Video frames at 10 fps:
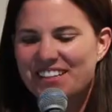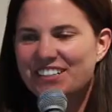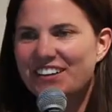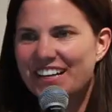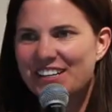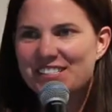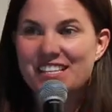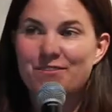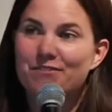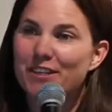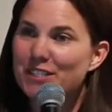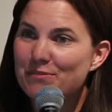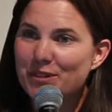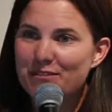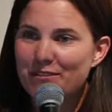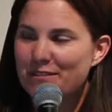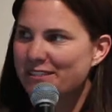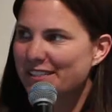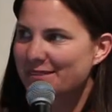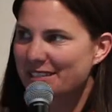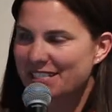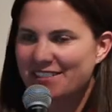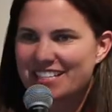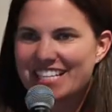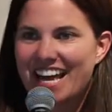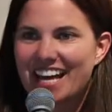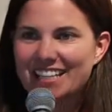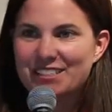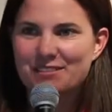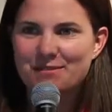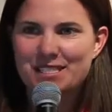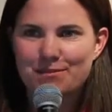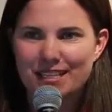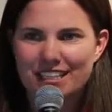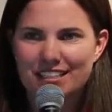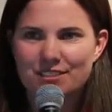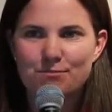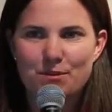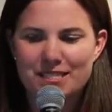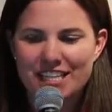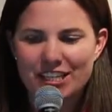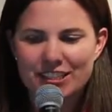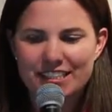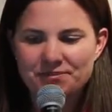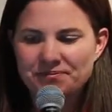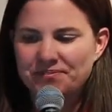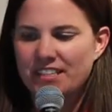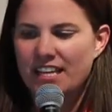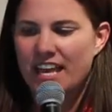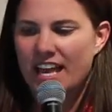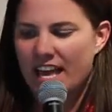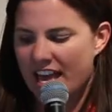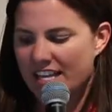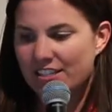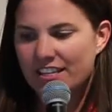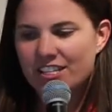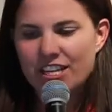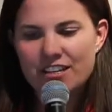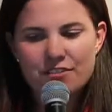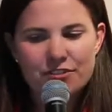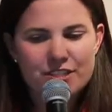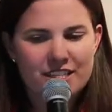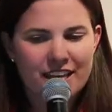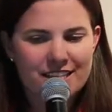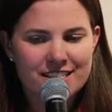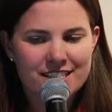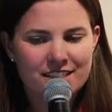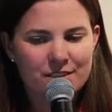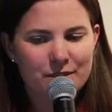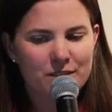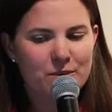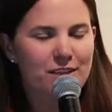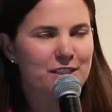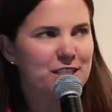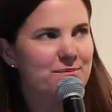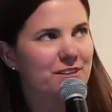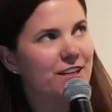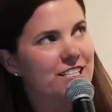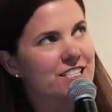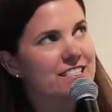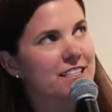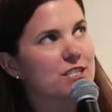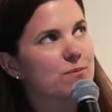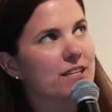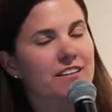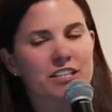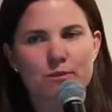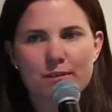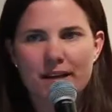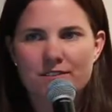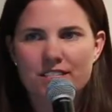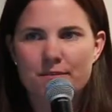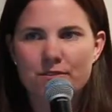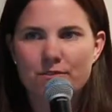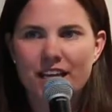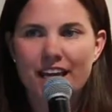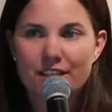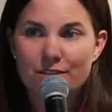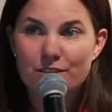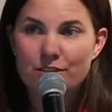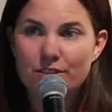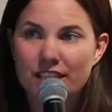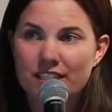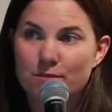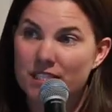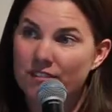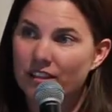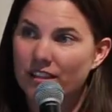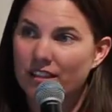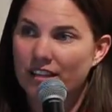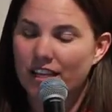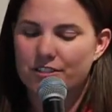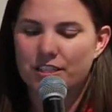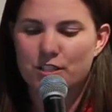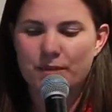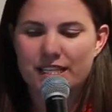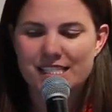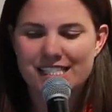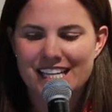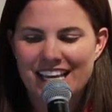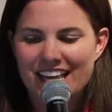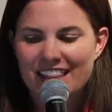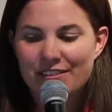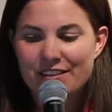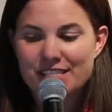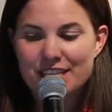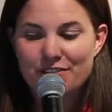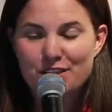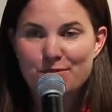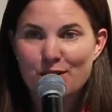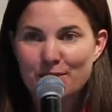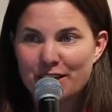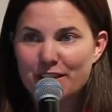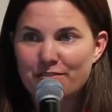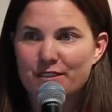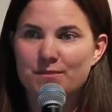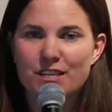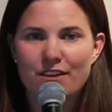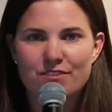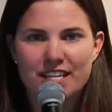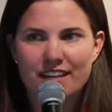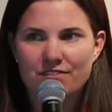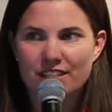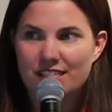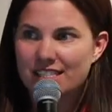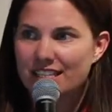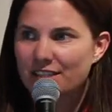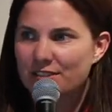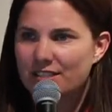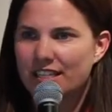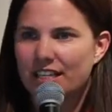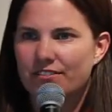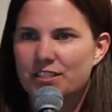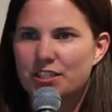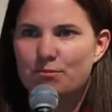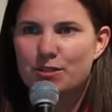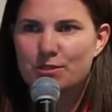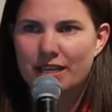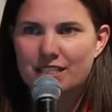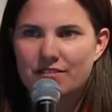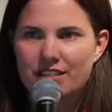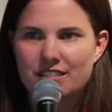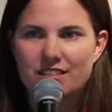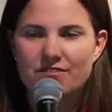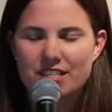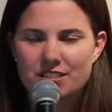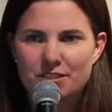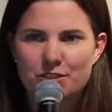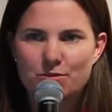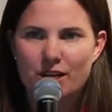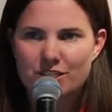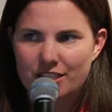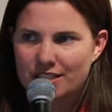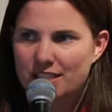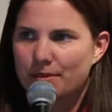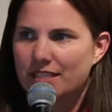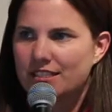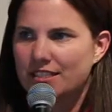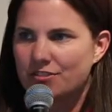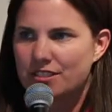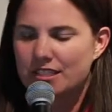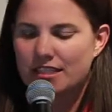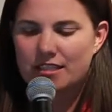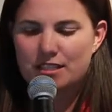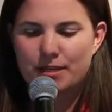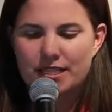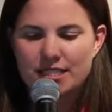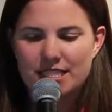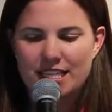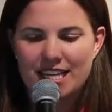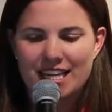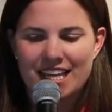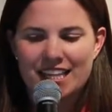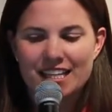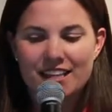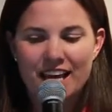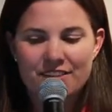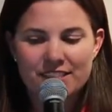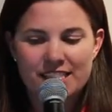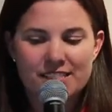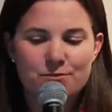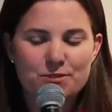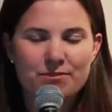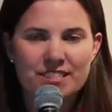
but they're great hosts. They've been very supportive of what we're doing, especially Gretchen Addy, who will be speaking momentarily. And so the agenda for tonight, quick welcome. Gretchen's going to speak a little bit about some of what IDEO is doing, specifically in the aging space. Then we have Stephanie Palmeri from SoftTech VC, who's going to give us her perspective as an investor who's watching the space and interested in the space. Then Lively will